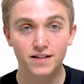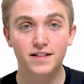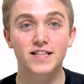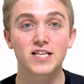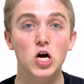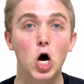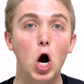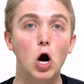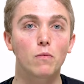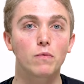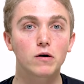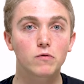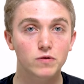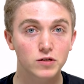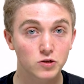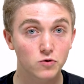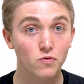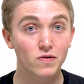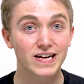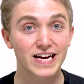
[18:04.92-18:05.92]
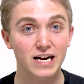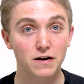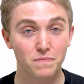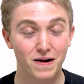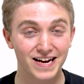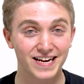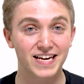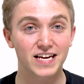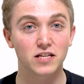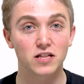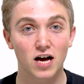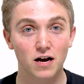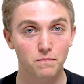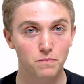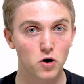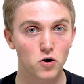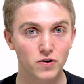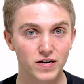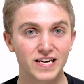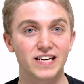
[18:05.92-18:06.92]
The artwork was created by Gilong
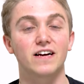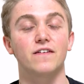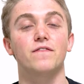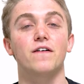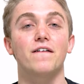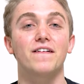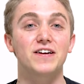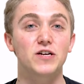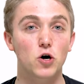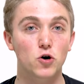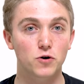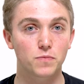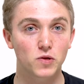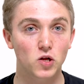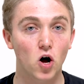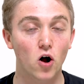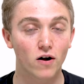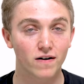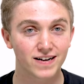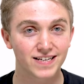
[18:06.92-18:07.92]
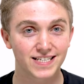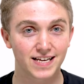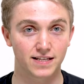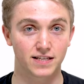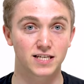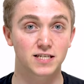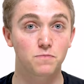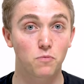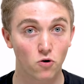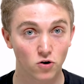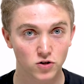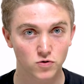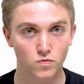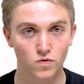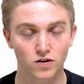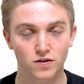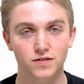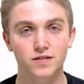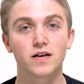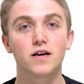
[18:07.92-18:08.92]
Bogi, a very notable artist in the sports
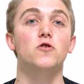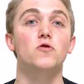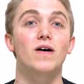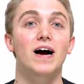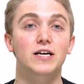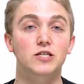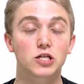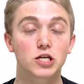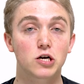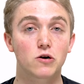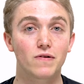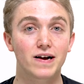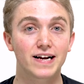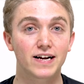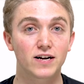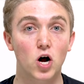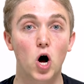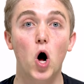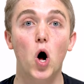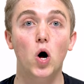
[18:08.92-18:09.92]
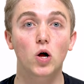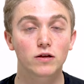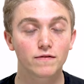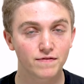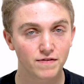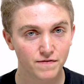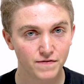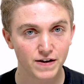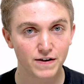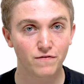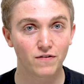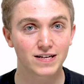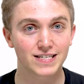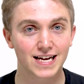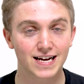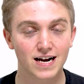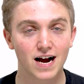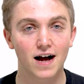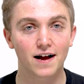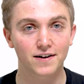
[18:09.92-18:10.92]
world, who actually created all of the VeeFriends
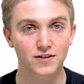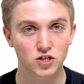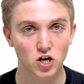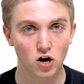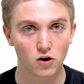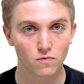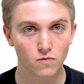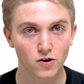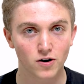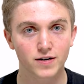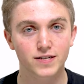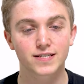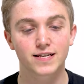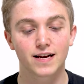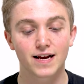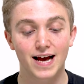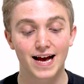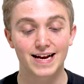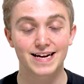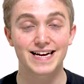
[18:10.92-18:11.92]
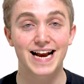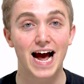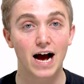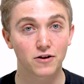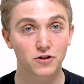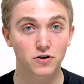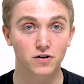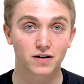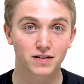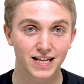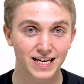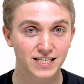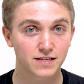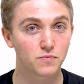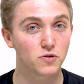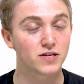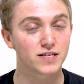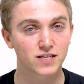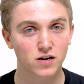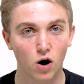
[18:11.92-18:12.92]
Iconics artworks, and now they're
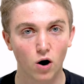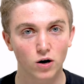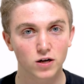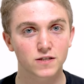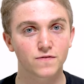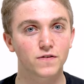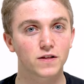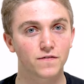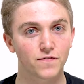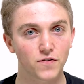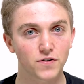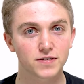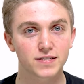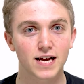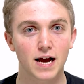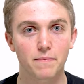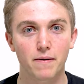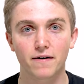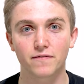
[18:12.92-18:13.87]
collectible as cards for the first time